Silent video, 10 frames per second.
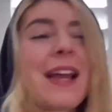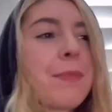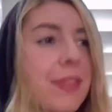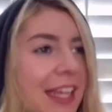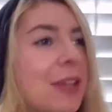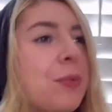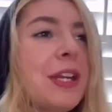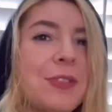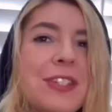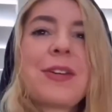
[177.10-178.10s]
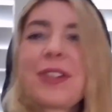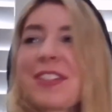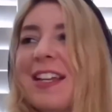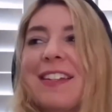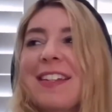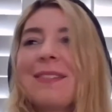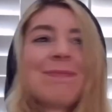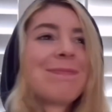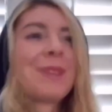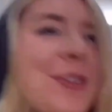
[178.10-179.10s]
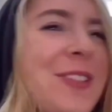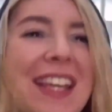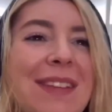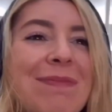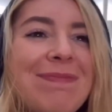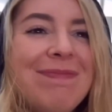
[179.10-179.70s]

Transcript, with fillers: I'm thinking we do Secret Santa. Who's in?